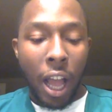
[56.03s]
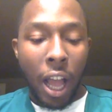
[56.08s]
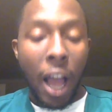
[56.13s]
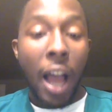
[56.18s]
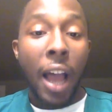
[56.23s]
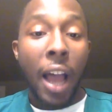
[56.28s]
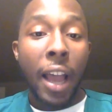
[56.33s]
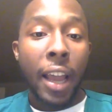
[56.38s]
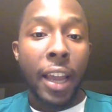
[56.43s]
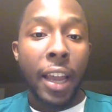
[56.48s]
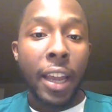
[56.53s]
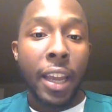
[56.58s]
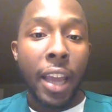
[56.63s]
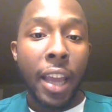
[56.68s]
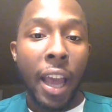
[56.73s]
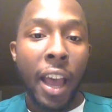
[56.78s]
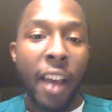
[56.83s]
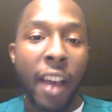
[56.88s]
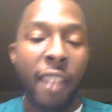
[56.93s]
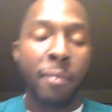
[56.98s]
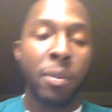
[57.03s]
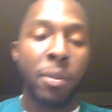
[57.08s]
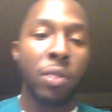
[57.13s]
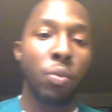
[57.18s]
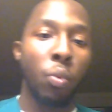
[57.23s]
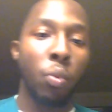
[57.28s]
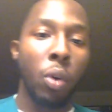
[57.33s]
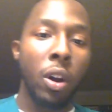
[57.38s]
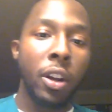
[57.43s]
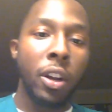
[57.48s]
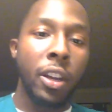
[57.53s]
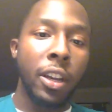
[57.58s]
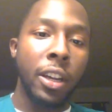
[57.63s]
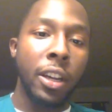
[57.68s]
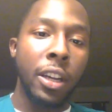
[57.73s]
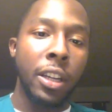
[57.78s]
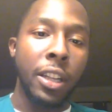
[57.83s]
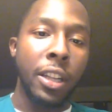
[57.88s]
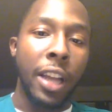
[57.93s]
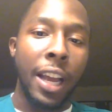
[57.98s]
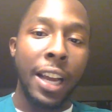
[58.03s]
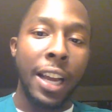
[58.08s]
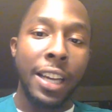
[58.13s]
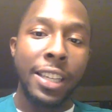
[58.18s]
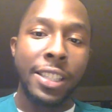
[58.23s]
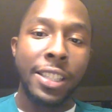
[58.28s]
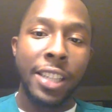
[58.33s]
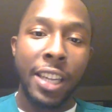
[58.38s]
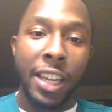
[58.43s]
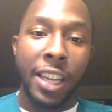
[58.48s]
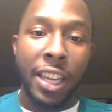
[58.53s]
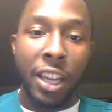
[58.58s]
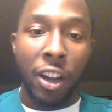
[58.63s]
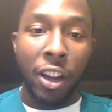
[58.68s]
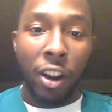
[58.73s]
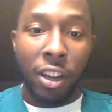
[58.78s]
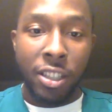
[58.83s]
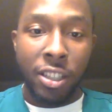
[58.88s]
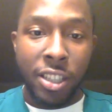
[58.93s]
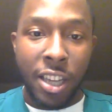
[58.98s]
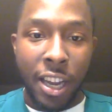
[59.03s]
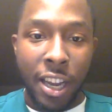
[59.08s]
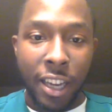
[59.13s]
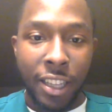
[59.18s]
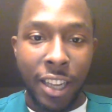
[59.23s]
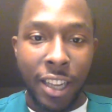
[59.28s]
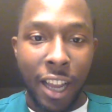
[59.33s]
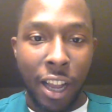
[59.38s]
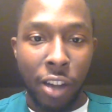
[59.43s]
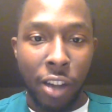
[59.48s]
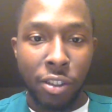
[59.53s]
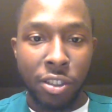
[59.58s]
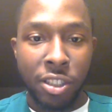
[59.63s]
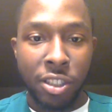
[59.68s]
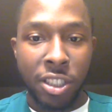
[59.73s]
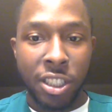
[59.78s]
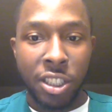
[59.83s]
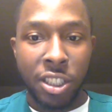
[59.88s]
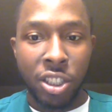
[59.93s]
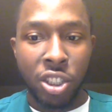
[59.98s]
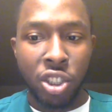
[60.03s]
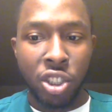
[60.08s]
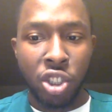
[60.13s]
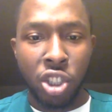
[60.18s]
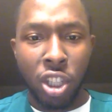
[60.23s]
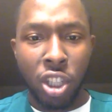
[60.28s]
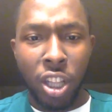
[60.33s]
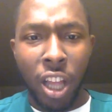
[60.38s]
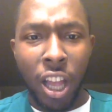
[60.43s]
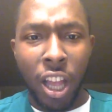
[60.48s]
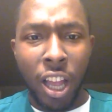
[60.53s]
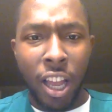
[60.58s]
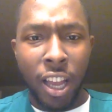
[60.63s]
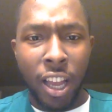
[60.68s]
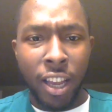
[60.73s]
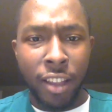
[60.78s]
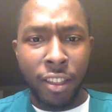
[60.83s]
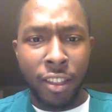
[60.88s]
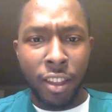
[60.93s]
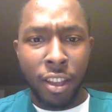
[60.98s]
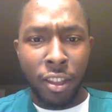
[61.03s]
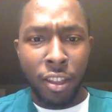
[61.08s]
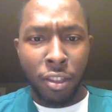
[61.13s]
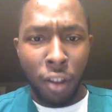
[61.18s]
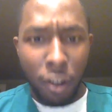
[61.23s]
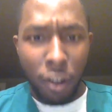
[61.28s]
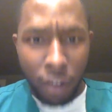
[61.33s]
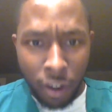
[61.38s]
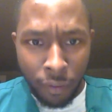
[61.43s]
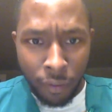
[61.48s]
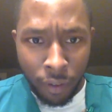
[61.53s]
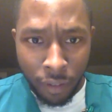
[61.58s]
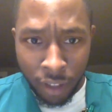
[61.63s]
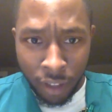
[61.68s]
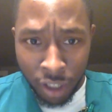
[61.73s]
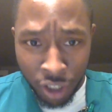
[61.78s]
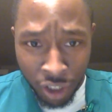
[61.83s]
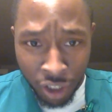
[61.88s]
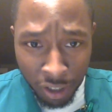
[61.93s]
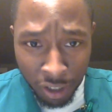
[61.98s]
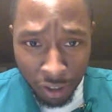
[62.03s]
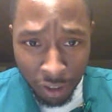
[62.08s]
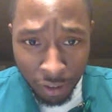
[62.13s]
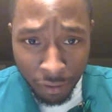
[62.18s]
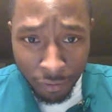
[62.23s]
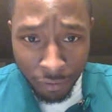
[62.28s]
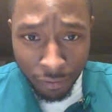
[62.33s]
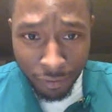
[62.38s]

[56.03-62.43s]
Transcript: I have been working as an ER tech now since July the 30th of this year.